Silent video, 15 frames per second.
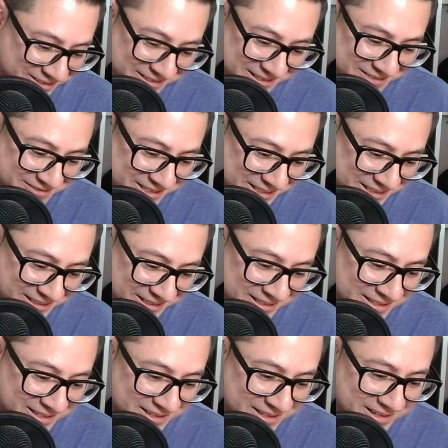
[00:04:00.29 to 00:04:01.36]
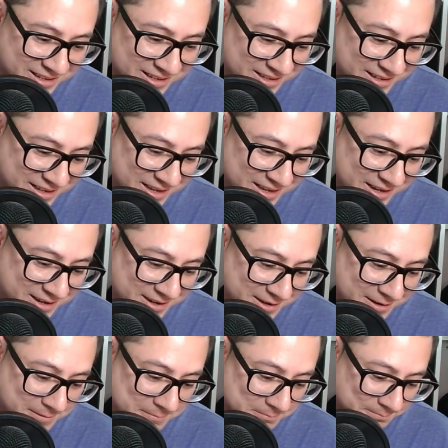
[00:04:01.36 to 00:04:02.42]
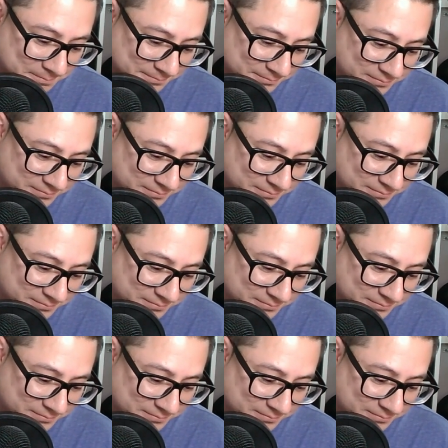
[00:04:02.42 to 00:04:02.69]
cookie was, and um,